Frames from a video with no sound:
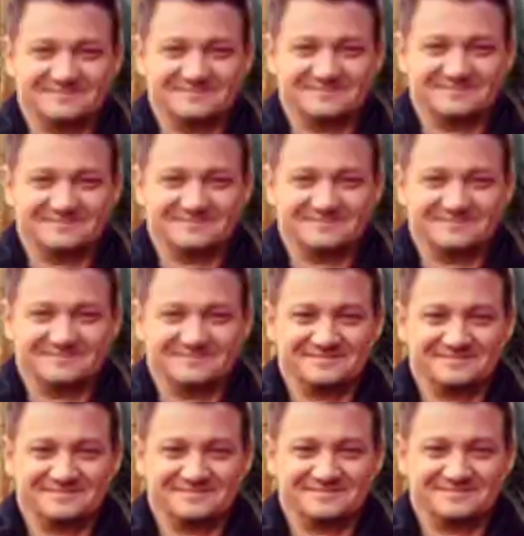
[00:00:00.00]

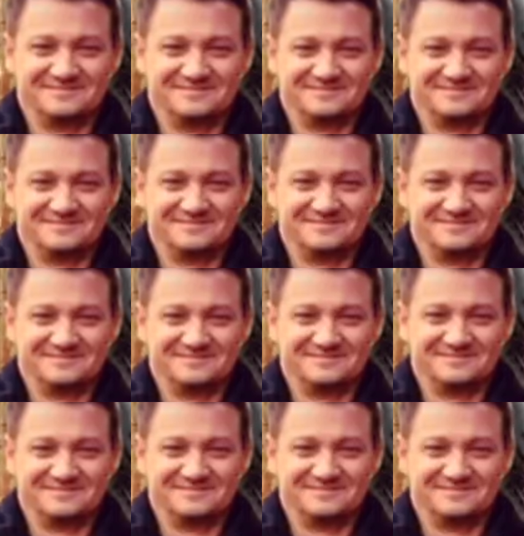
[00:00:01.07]

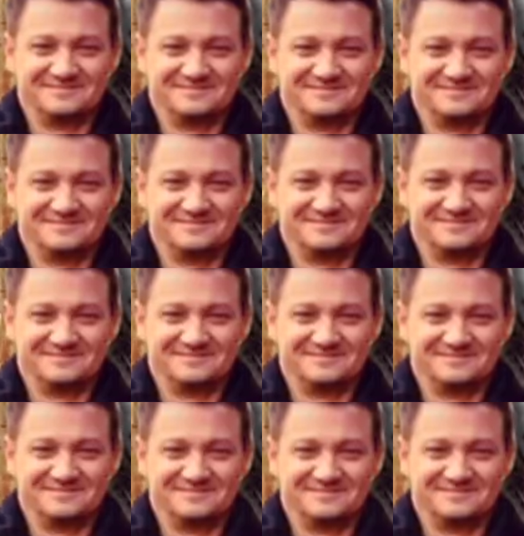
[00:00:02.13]

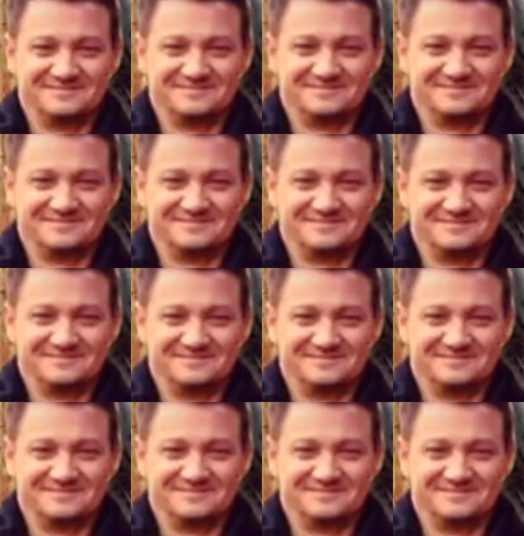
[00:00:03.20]

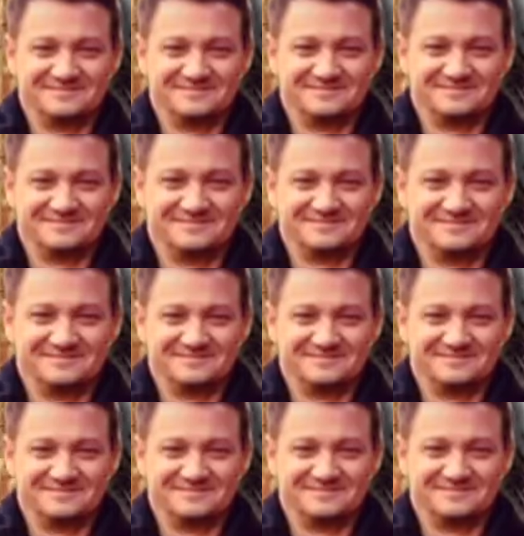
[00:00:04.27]

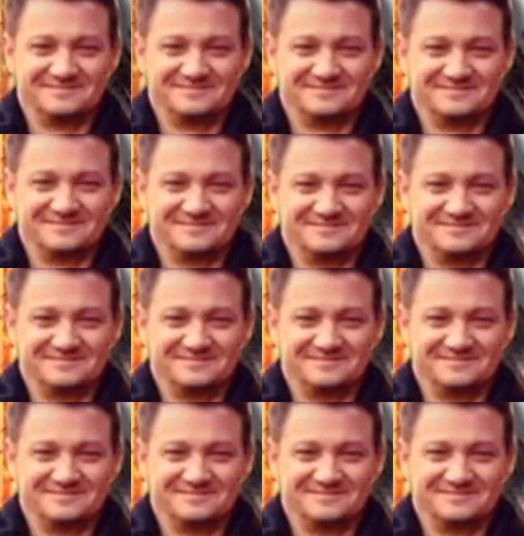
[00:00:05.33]
[no speech]